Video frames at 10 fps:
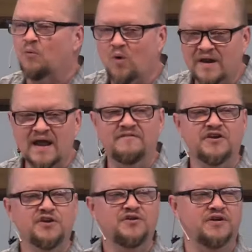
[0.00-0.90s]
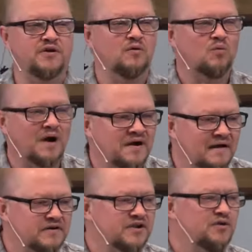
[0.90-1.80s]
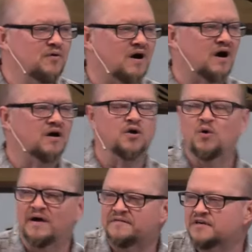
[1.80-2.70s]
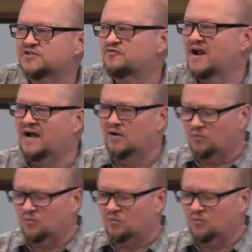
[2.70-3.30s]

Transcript: whatever you do, wherever you are, whoever is around,